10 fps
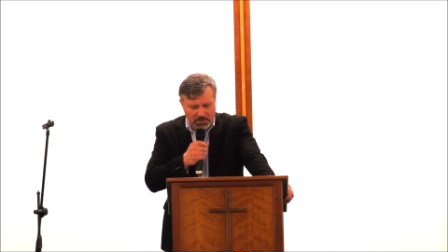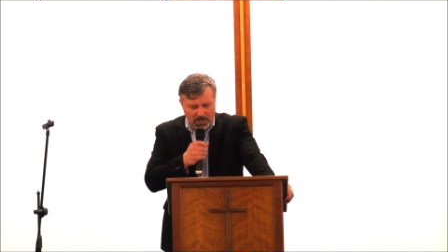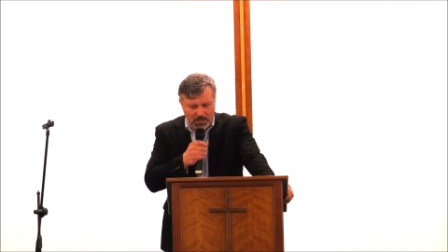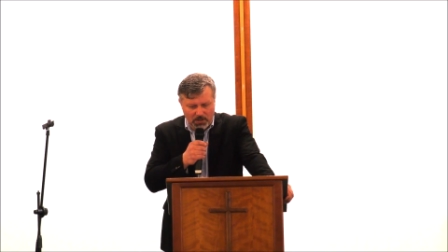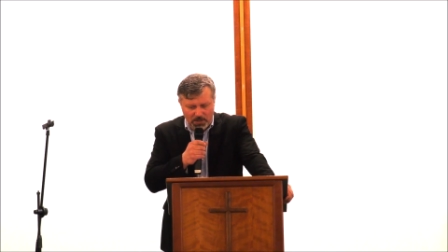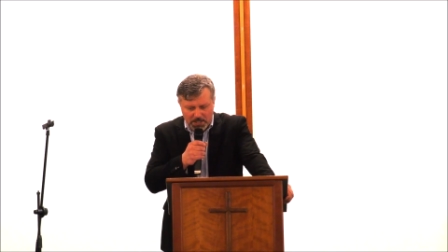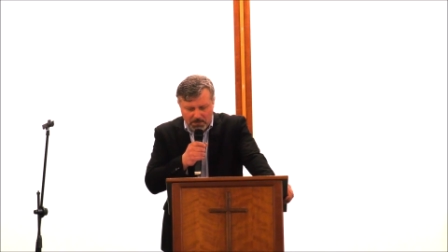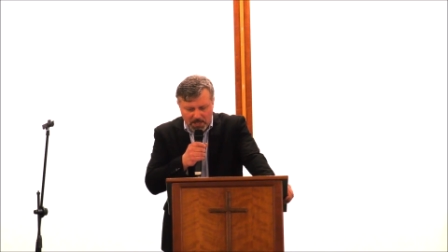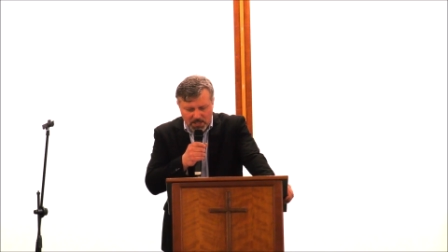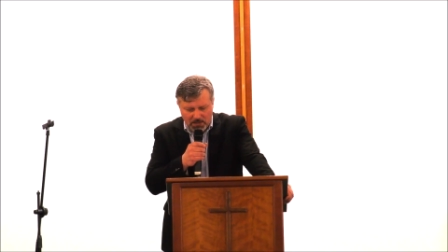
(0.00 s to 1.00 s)

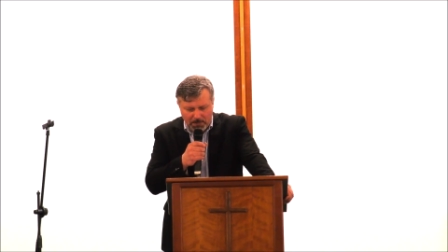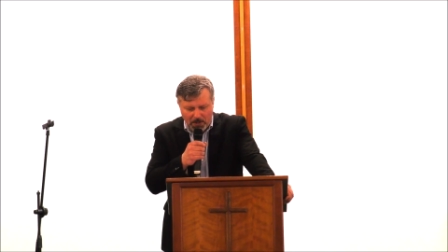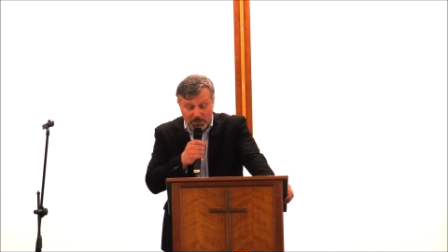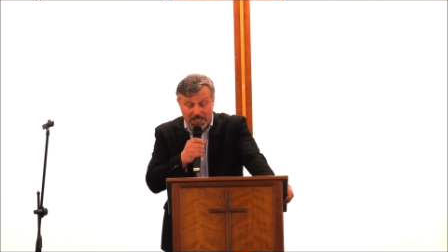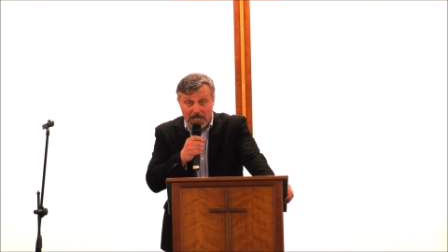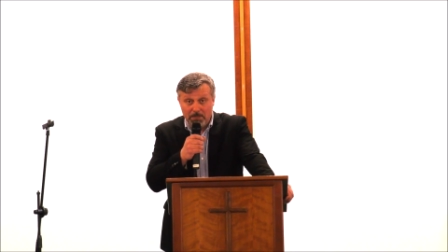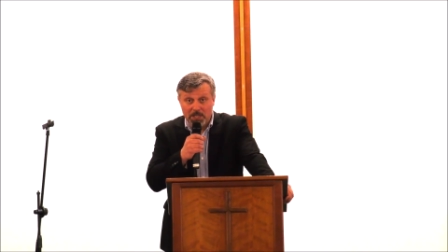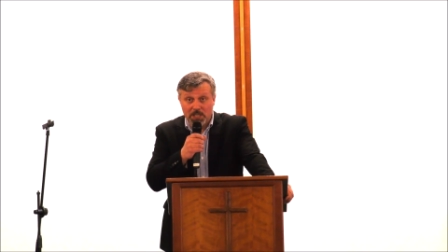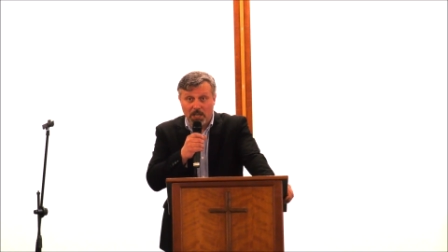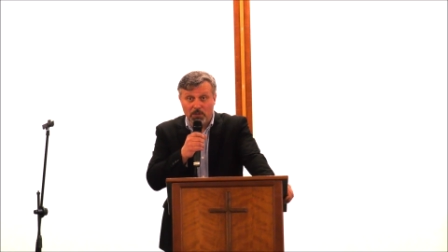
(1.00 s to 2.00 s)
encouragements about
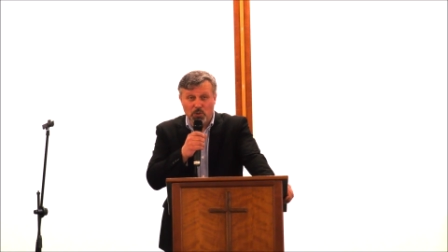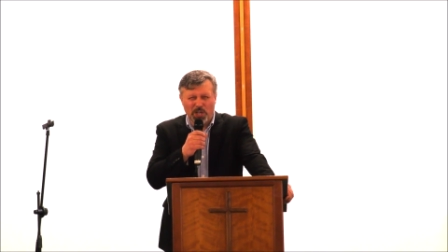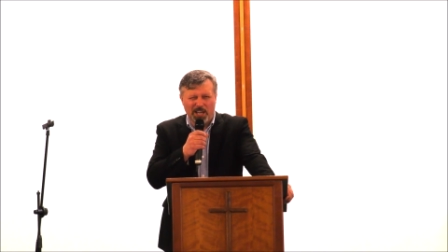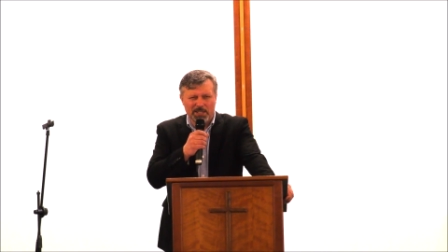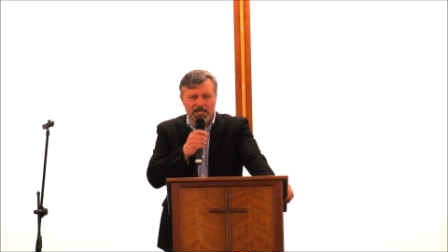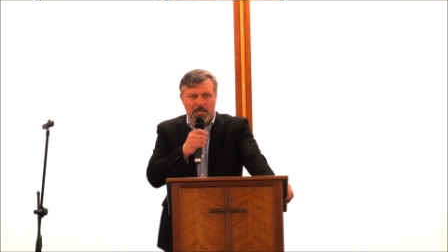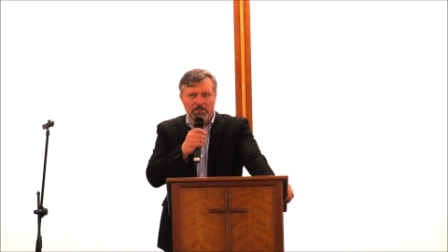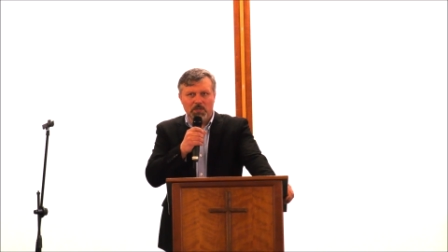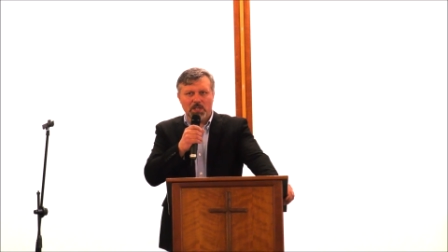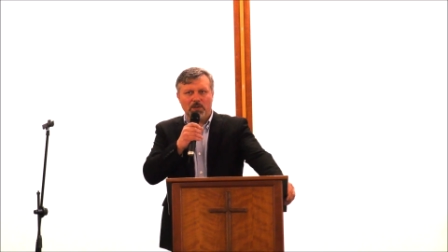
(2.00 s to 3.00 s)
demons, how to cast
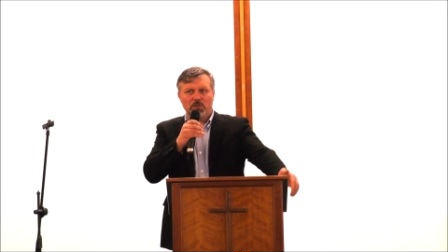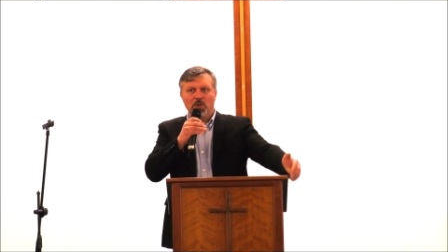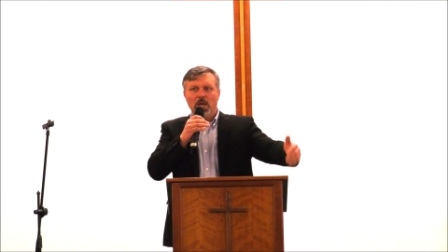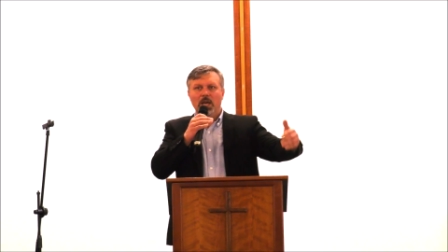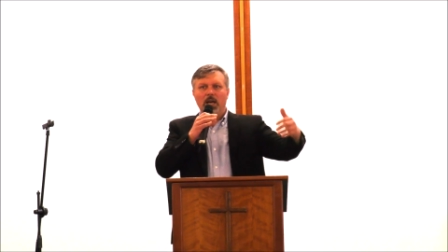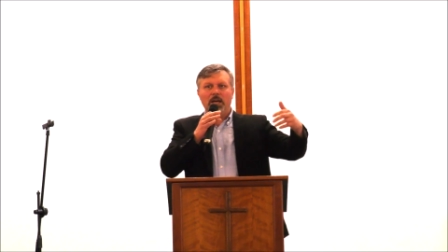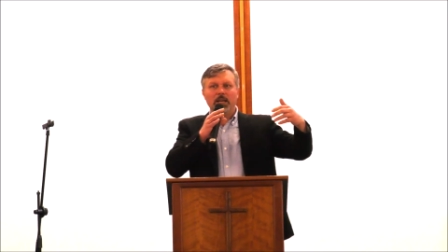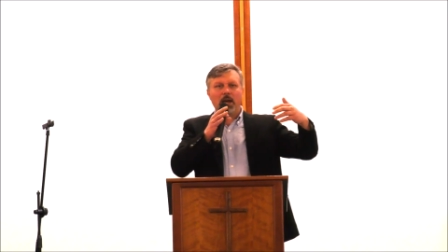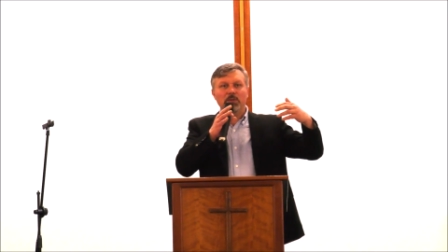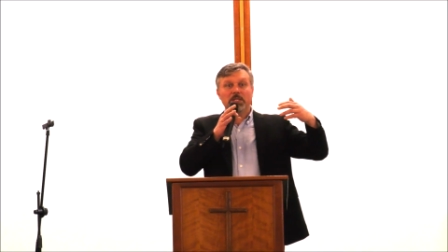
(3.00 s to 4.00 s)
demons, how to,
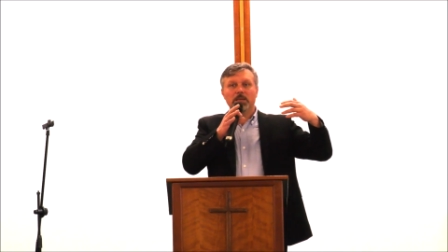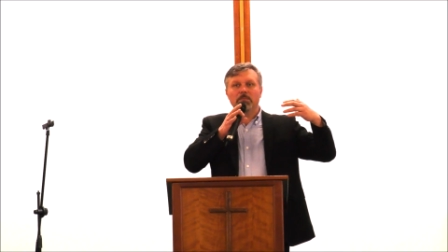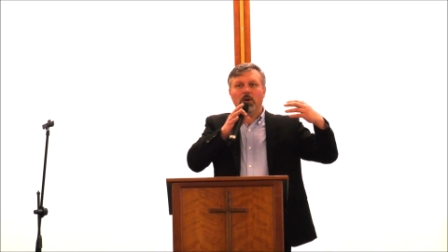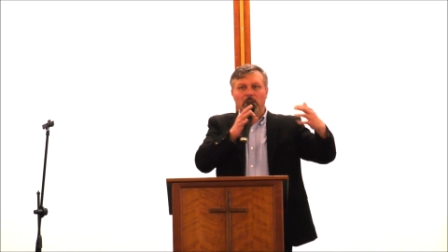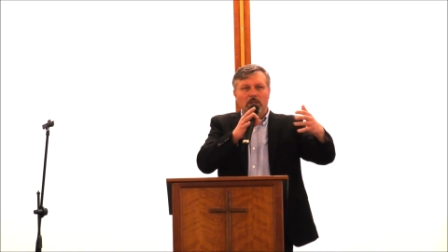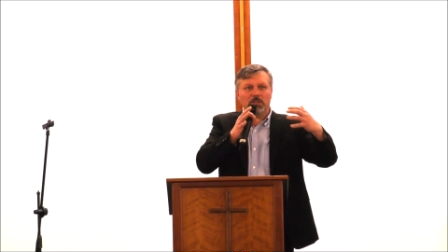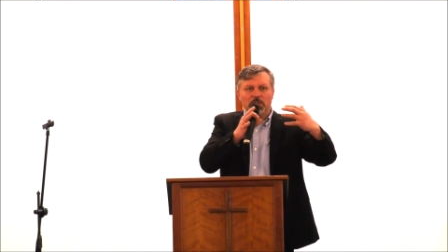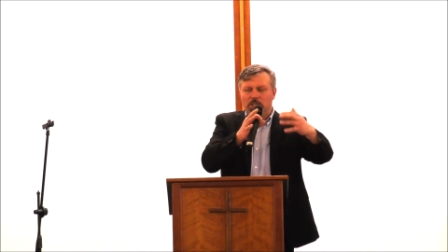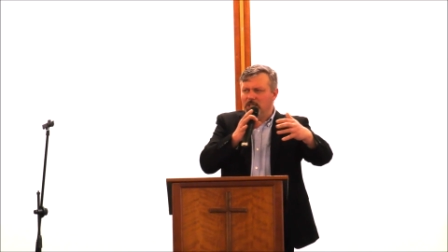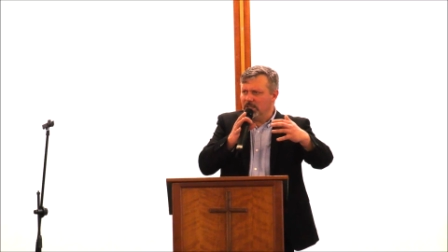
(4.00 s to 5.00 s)
and how
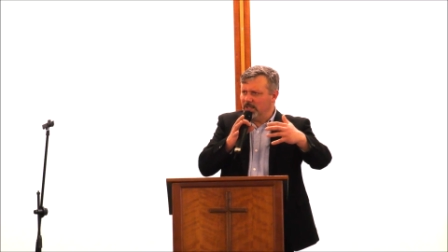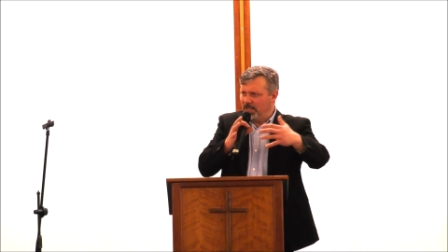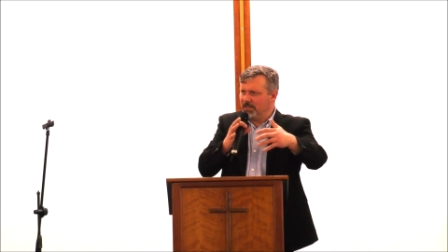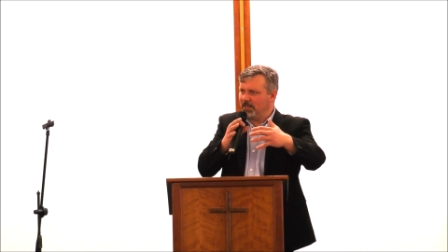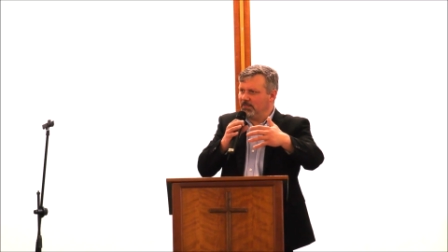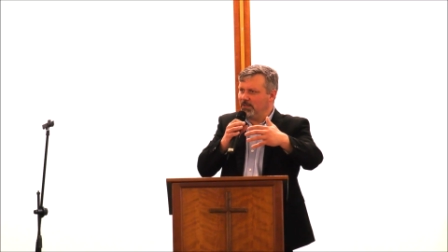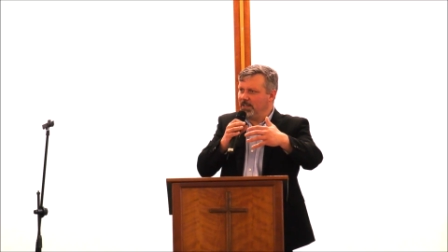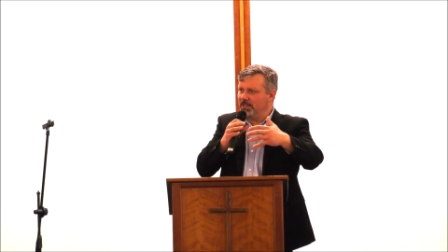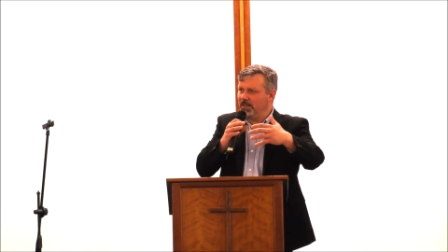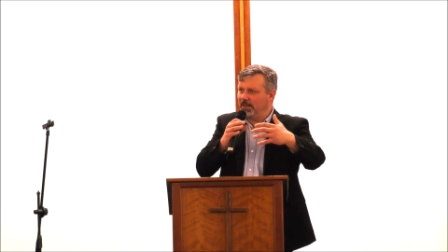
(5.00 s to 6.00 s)
demonology is that
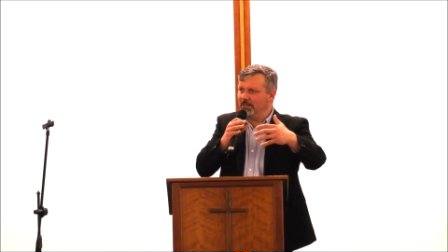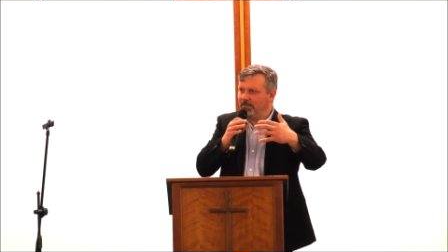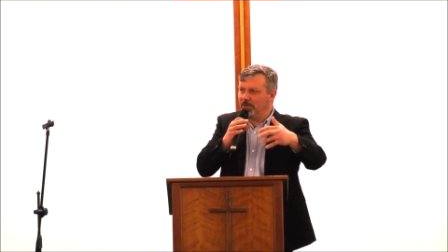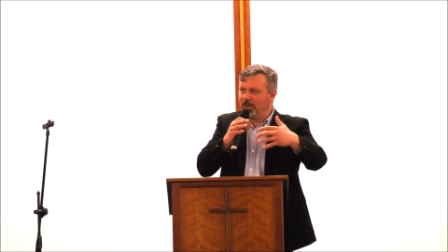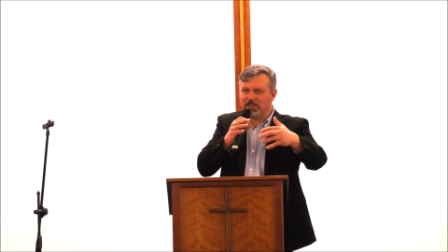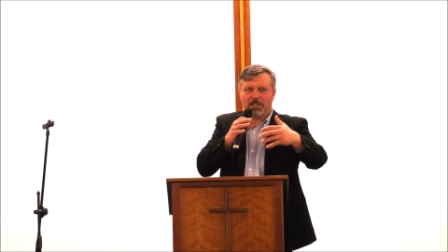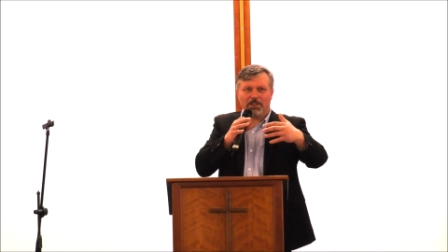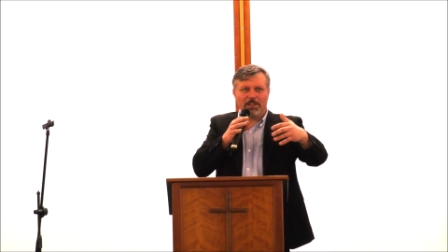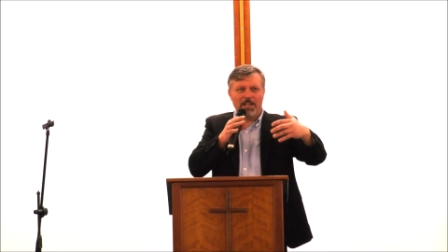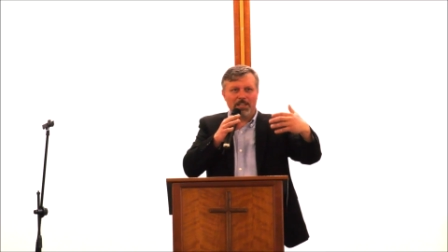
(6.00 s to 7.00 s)
right? I pronounce it correct.